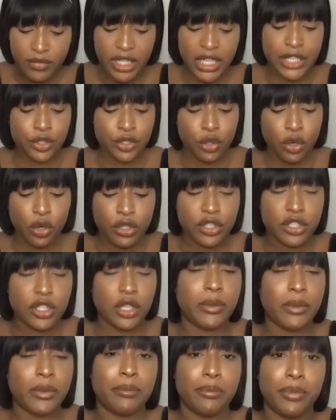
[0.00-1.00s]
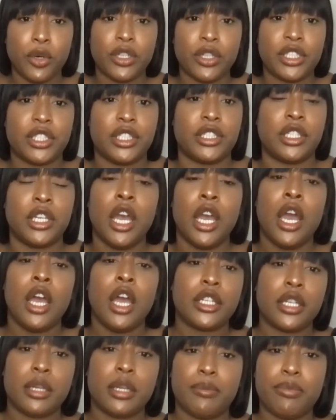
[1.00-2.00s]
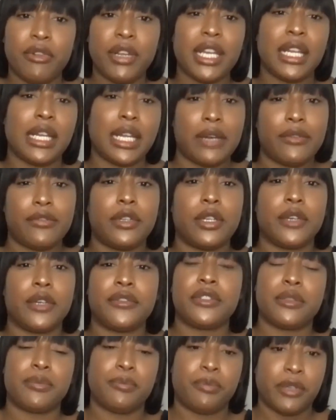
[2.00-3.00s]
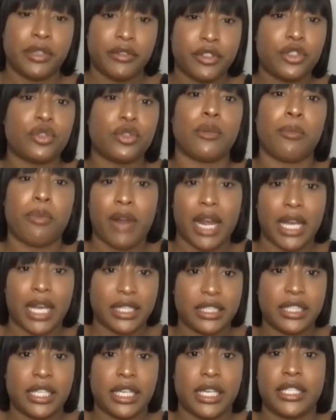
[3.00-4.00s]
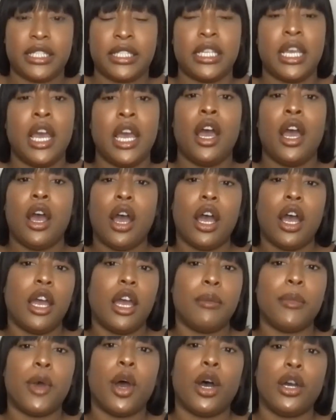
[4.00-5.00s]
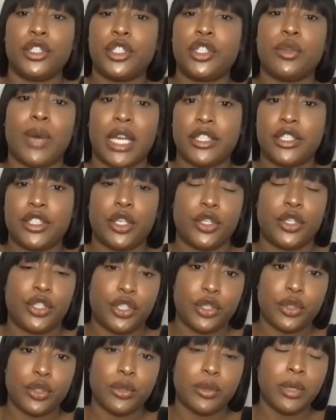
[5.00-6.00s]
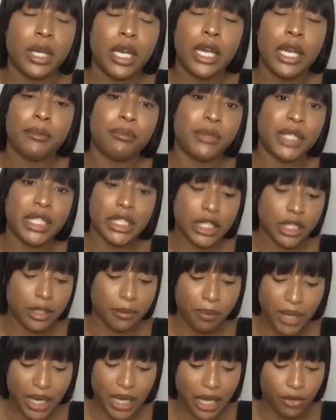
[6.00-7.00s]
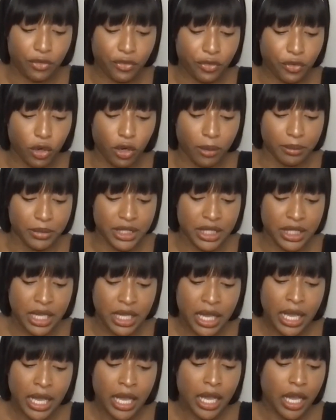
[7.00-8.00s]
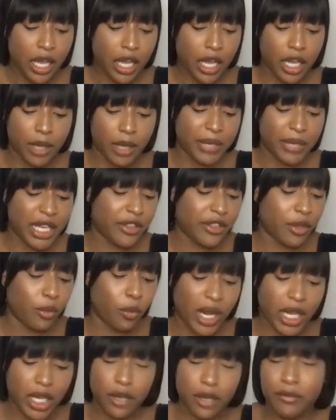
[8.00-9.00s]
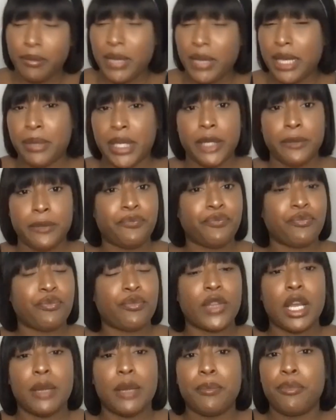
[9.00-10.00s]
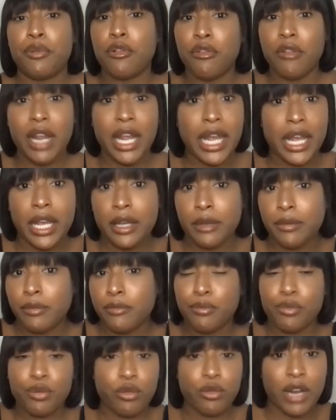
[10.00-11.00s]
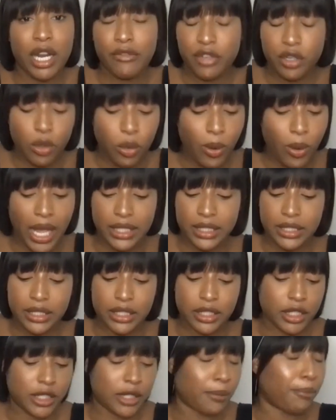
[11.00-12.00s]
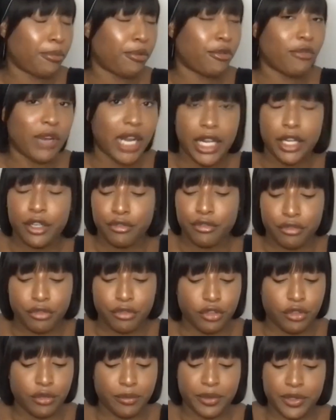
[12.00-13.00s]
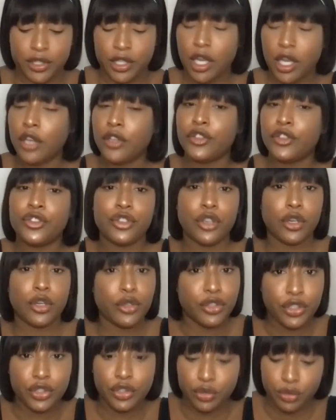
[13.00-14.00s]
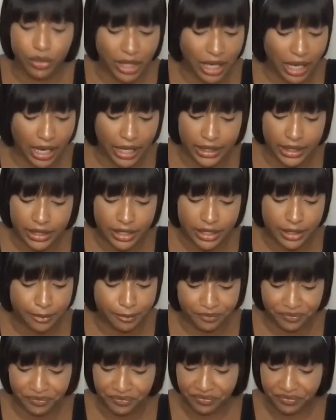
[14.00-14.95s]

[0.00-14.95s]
It's also important to bring a level of spiritual practice onto our social media platforms in the way of maybe prayer requests, prayer groups, social nights.